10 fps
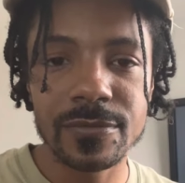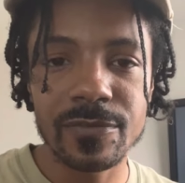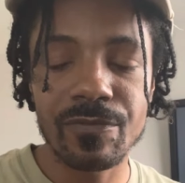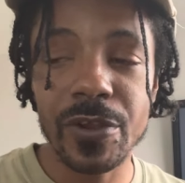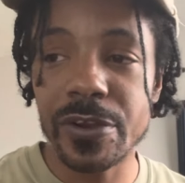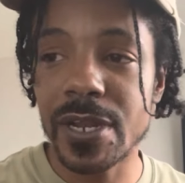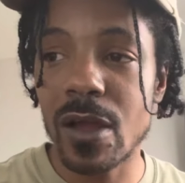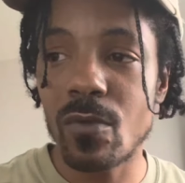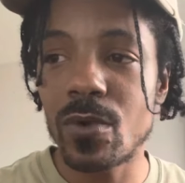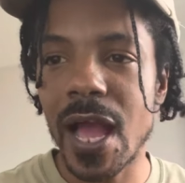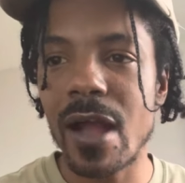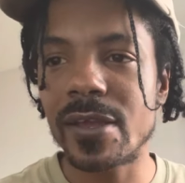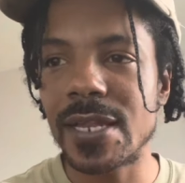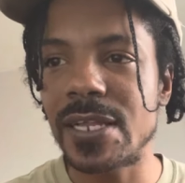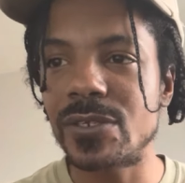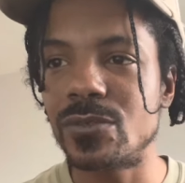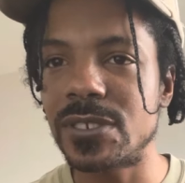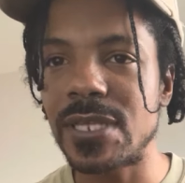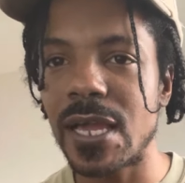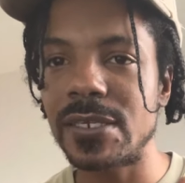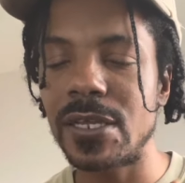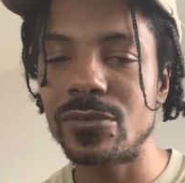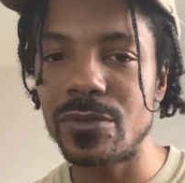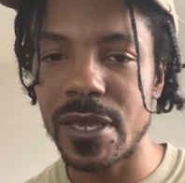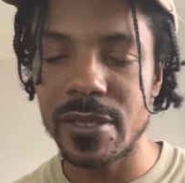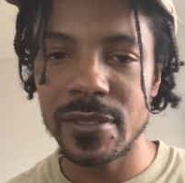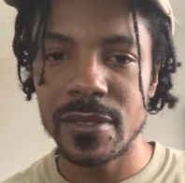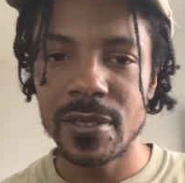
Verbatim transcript: figuring out what how can I do this, how can I do that.